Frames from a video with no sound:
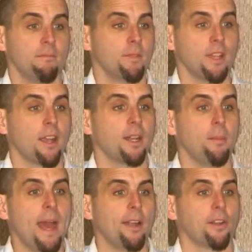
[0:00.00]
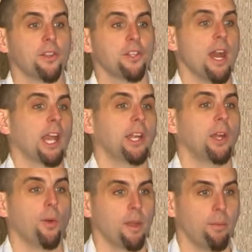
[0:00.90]
it's not going to matter, because you're not going to know
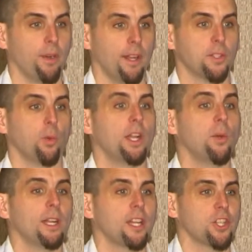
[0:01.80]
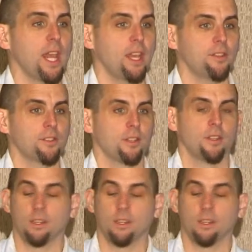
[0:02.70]
where to put it. So what do you want to change?